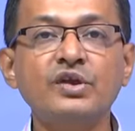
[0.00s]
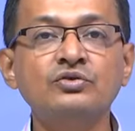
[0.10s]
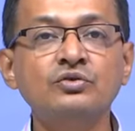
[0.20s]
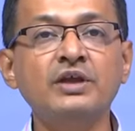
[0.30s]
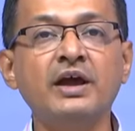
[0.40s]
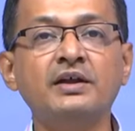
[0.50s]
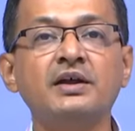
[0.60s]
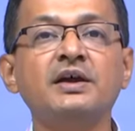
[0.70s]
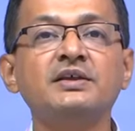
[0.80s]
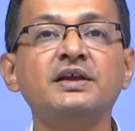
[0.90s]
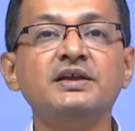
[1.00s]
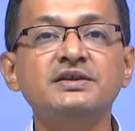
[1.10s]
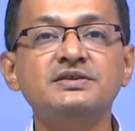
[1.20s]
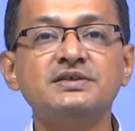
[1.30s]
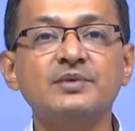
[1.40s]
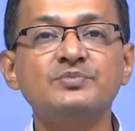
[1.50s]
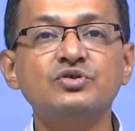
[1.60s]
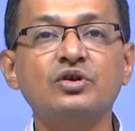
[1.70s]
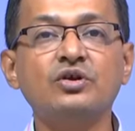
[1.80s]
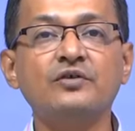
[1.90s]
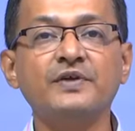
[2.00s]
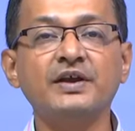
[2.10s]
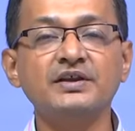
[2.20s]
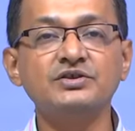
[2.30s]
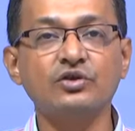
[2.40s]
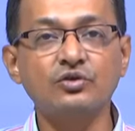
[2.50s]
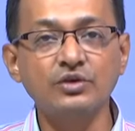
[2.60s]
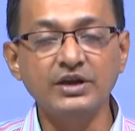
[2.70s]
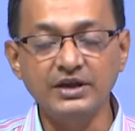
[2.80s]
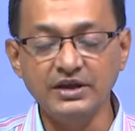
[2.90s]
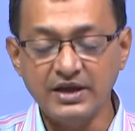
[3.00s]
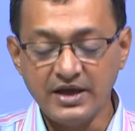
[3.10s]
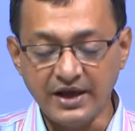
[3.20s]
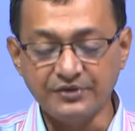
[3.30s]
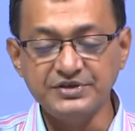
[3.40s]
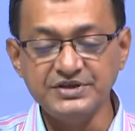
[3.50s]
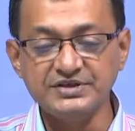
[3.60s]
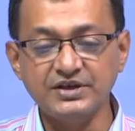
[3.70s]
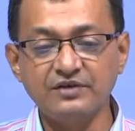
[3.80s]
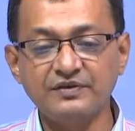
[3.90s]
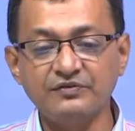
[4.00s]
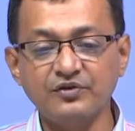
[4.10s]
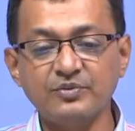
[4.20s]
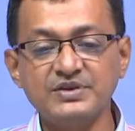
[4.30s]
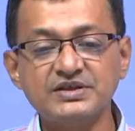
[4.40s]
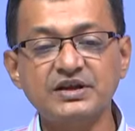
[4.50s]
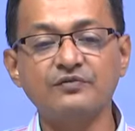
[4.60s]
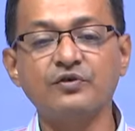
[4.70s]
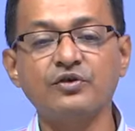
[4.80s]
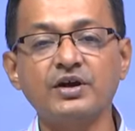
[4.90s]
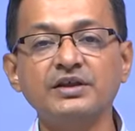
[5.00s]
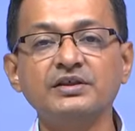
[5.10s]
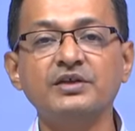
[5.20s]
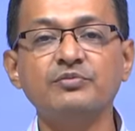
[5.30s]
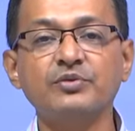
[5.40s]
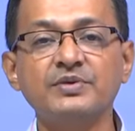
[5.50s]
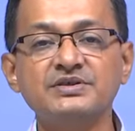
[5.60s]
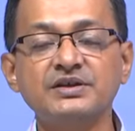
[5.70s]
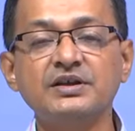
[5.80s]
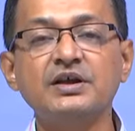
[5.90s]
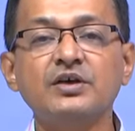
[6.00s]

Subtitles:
so that there is some sort of it is not only acquisition of information and forwarding the information,